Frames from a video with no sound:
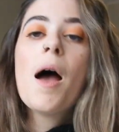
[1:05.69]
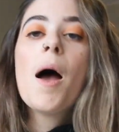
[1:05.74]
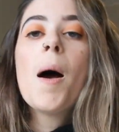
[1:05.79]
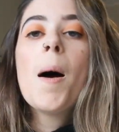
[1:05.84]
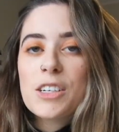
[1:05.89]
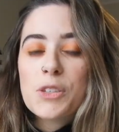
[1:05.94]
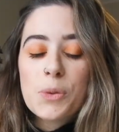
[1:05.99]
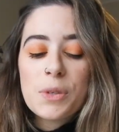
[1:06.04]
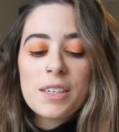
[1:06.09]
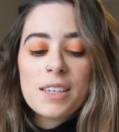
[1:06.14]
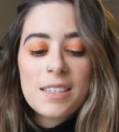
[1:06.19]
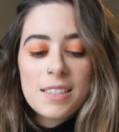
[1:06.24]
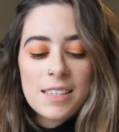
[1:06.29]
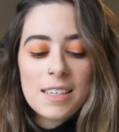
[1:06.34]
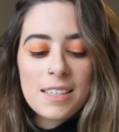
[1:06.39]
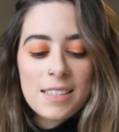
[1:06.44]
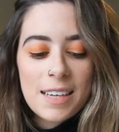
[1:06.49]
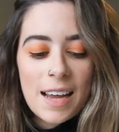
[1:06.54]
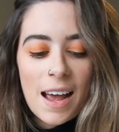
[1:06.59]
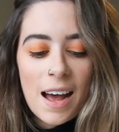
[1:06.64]
I just want you to
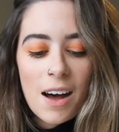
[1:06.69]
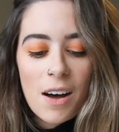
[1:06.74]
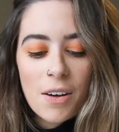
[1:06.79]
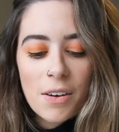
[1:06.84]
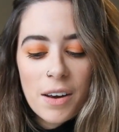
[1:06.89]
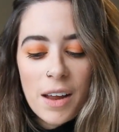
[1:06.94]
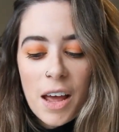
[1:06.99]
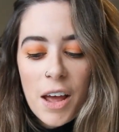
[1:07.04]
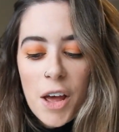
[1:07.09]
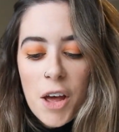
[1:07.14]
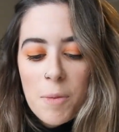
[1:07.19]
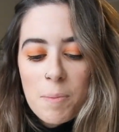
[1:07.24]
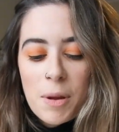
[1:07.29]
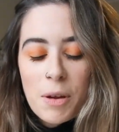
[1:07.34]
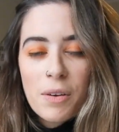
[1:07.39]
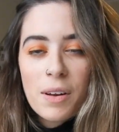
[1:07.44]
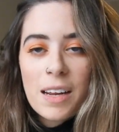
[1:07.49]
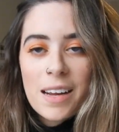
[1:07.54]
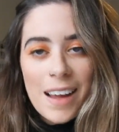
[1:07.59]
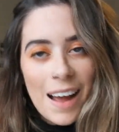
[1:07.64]
sit down, be
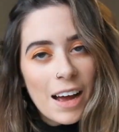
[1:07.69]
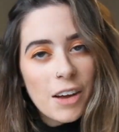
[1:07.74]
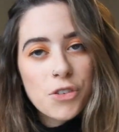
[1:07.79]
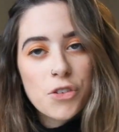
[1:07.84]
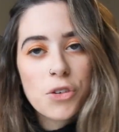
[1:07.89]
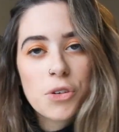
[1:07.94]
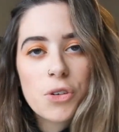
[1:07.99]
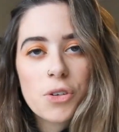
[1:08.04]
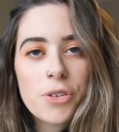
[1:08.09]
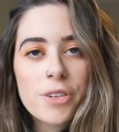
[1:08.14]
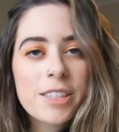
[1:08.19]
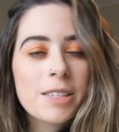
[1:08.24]
really casual.